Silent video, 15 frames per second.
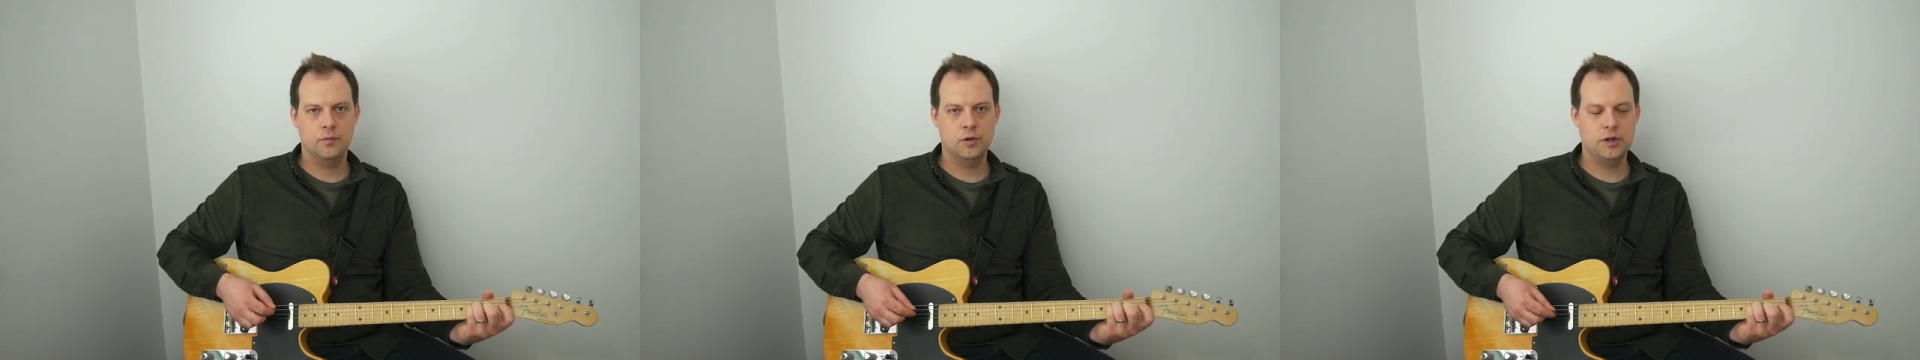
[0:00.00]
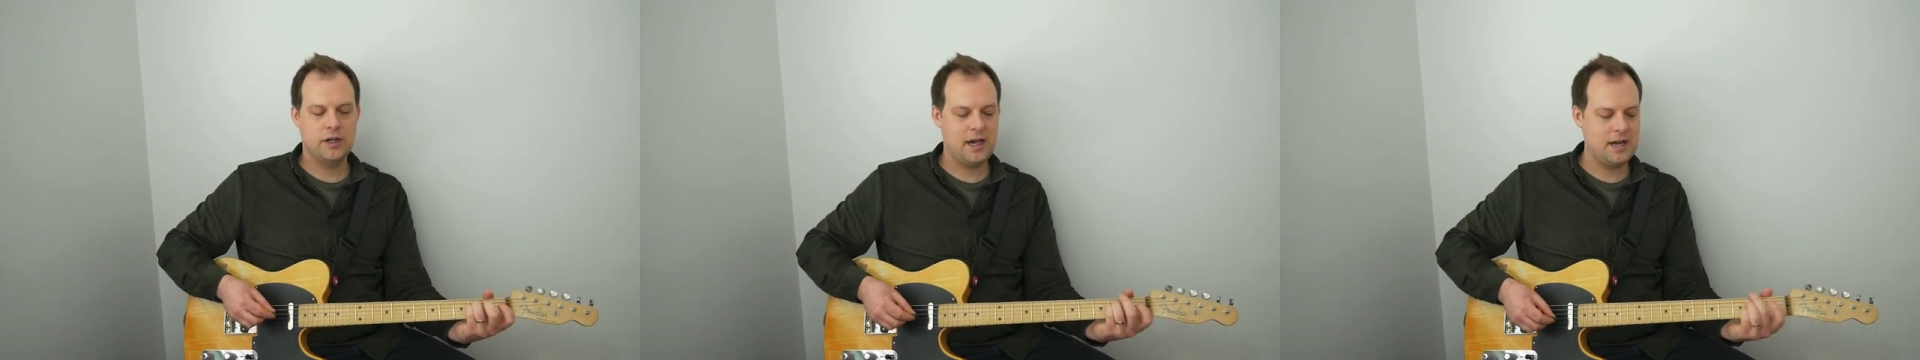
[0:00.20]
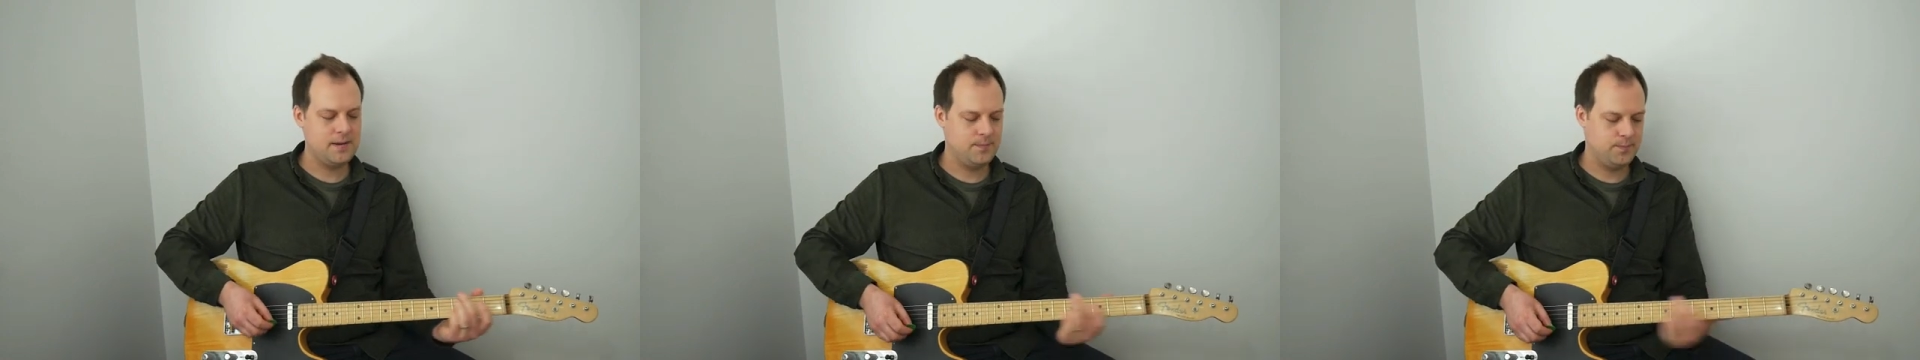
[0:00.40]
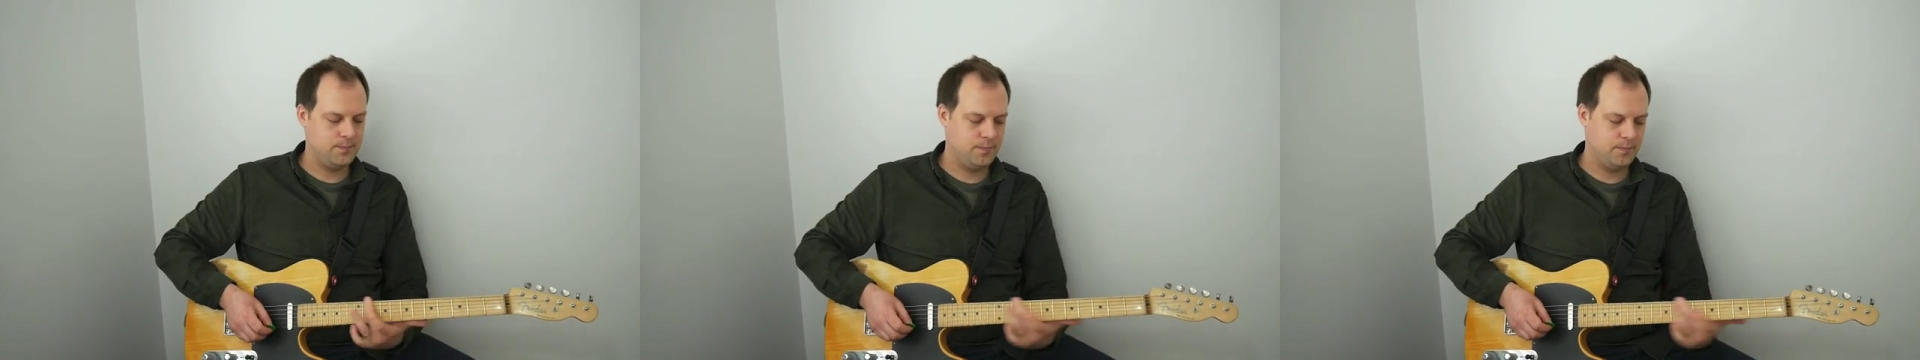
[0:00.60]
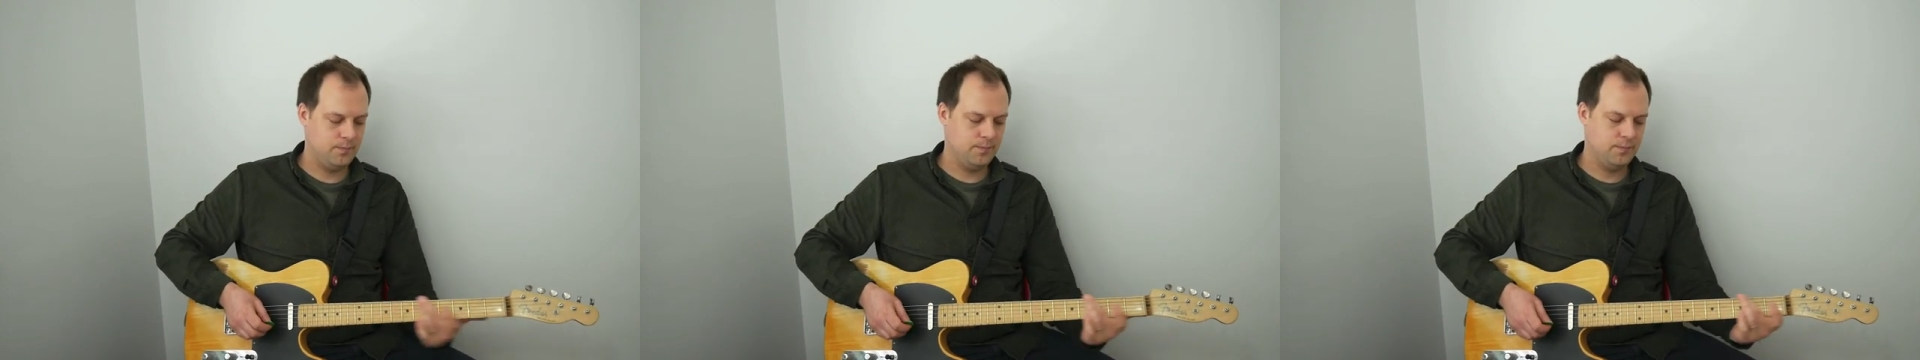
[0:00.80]
Okay?
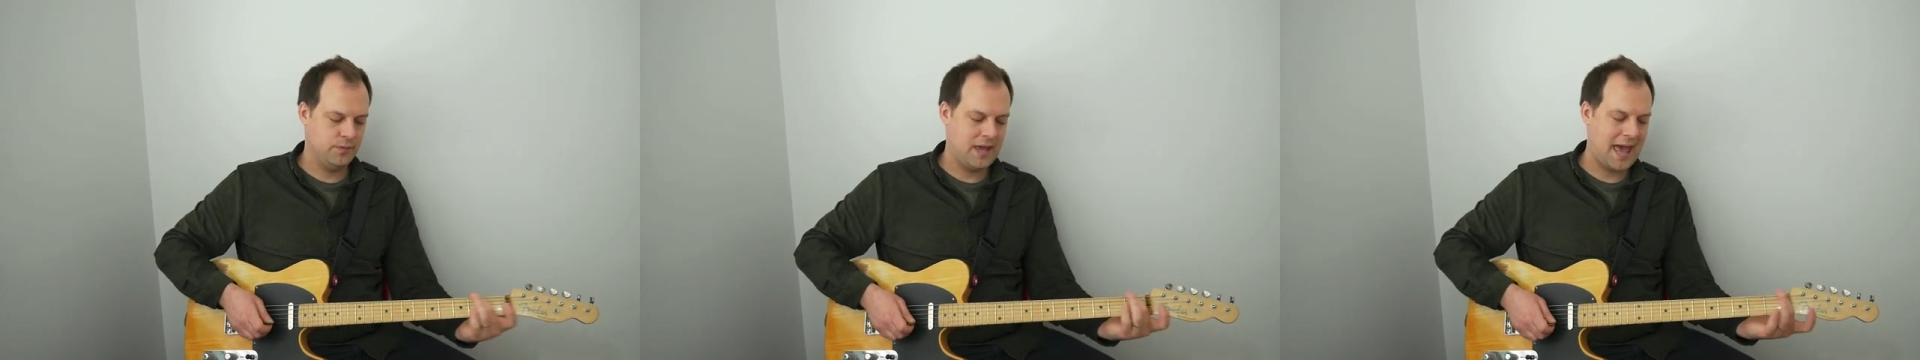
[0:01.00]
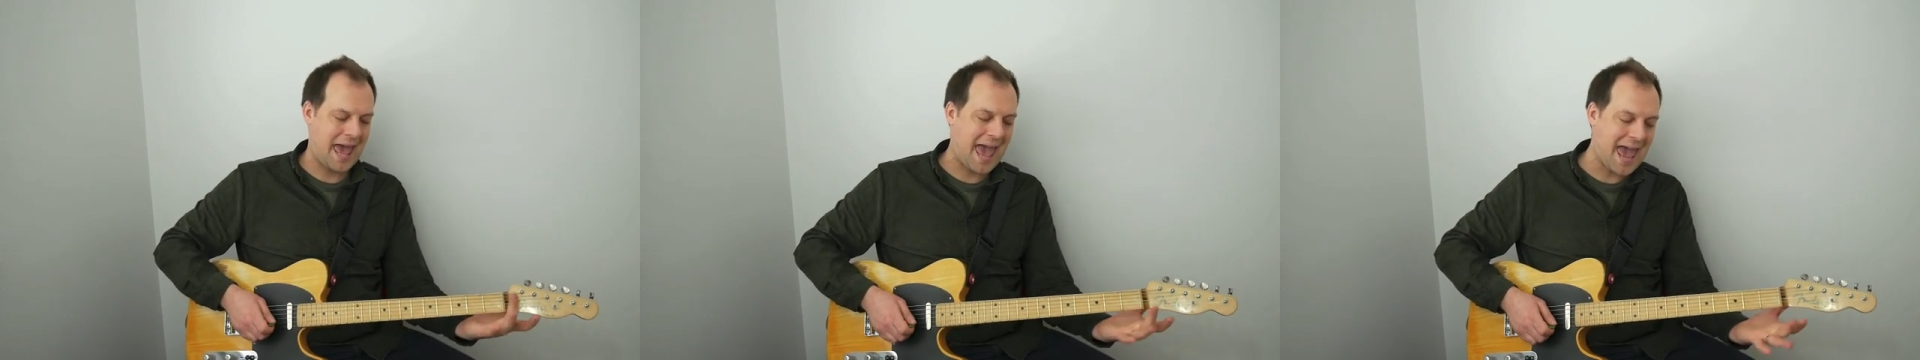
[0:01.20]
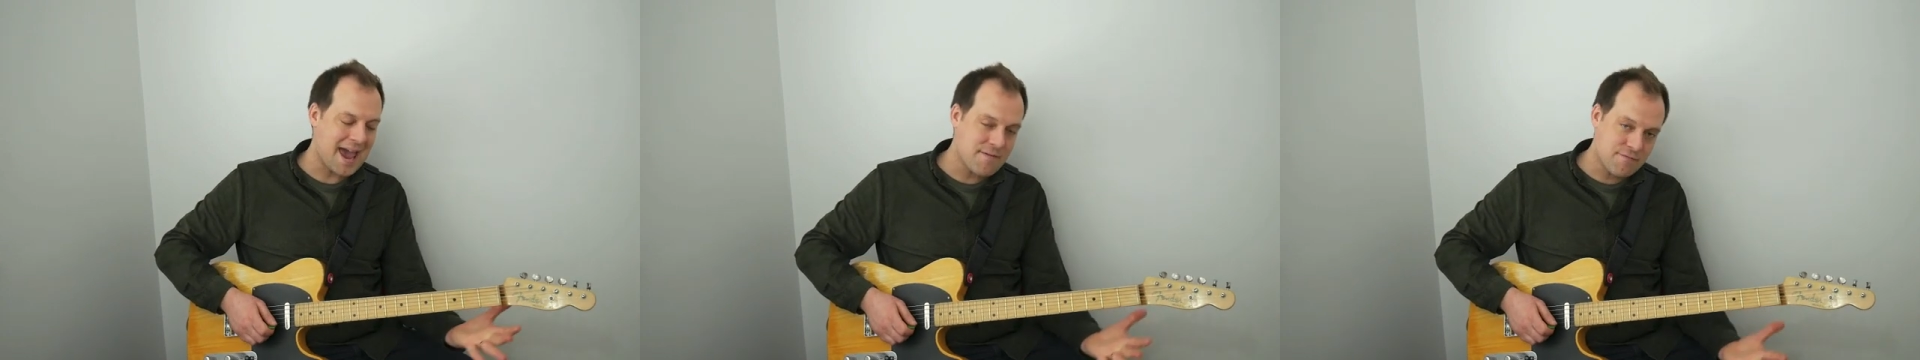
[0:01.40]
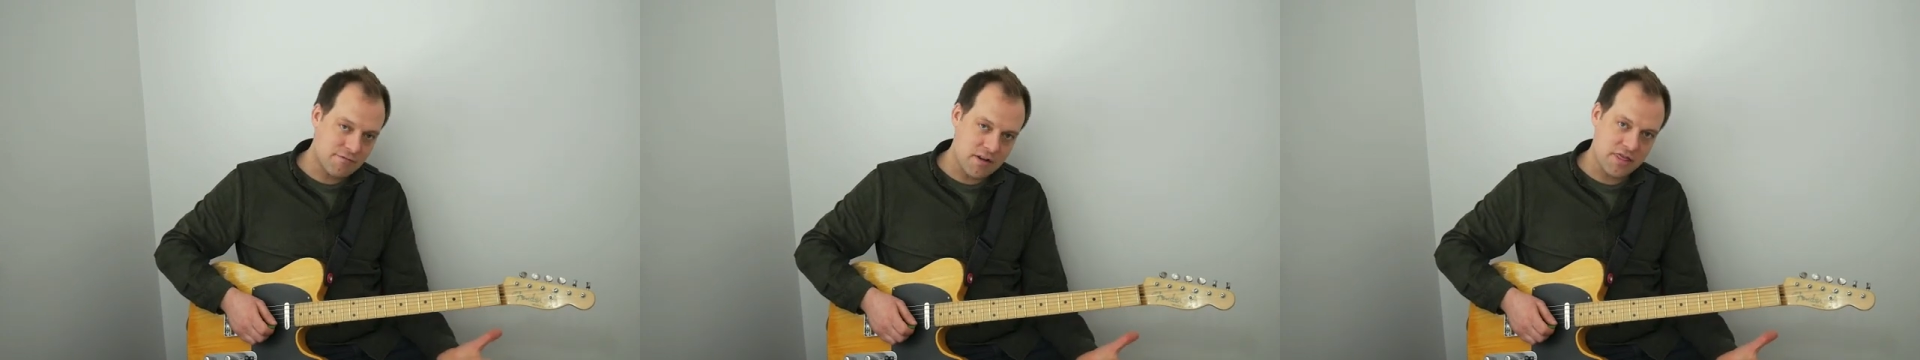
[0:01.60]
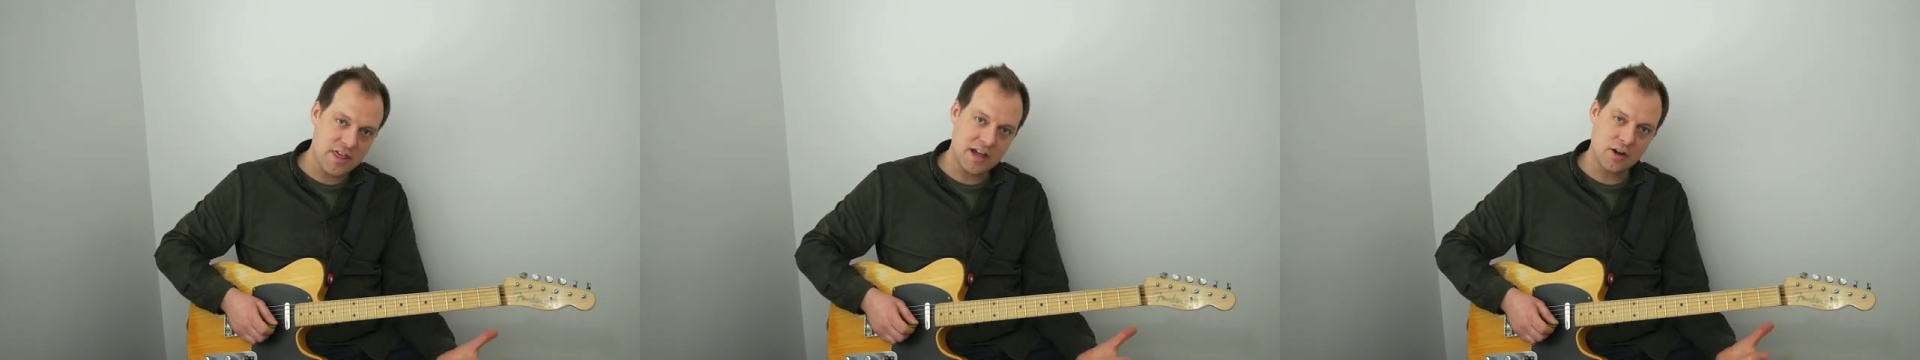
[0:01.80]

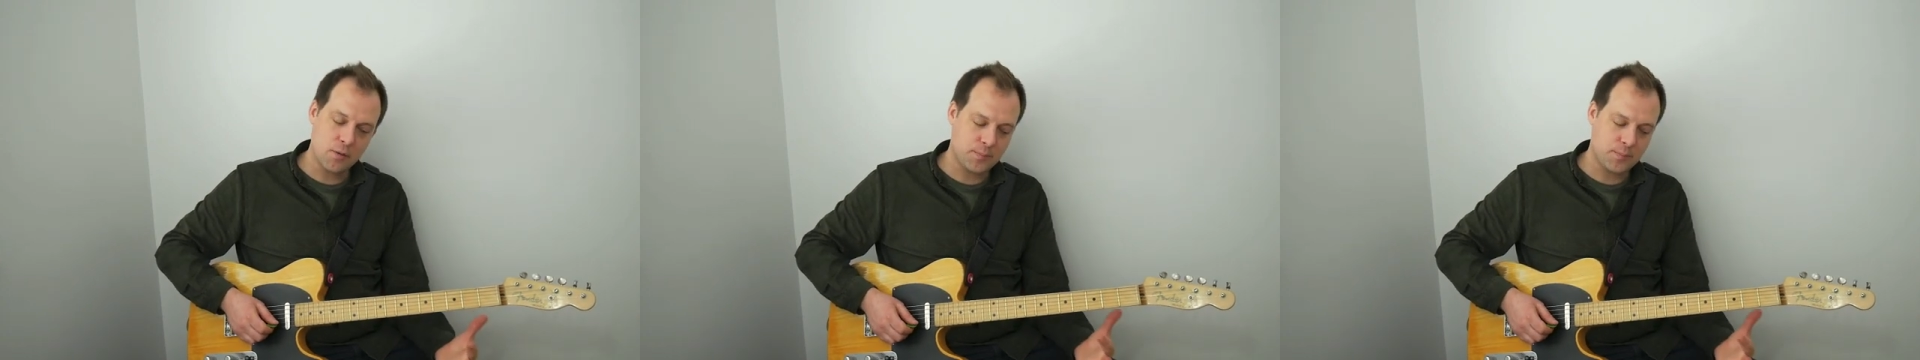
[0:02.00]
Everything